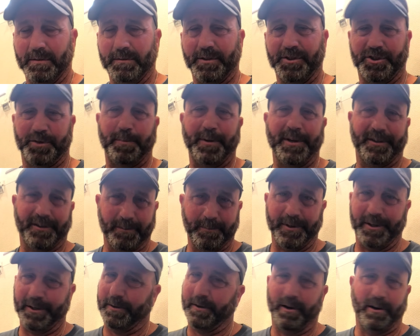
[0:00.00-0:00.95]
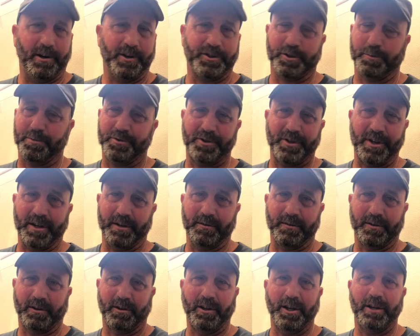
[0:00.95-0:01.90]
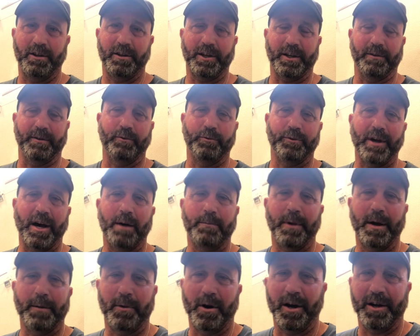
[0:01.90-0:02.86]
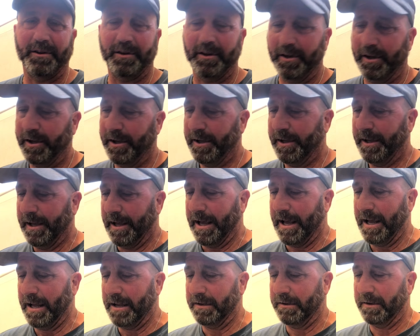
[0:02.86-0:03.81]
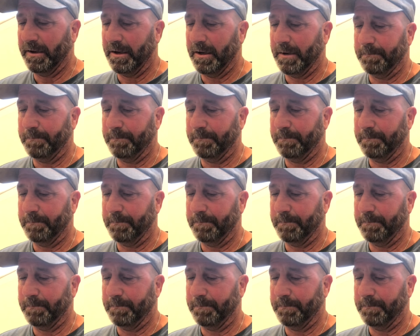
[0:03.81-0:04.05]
to speak to me 100%, clearly, no doubt in my mind. And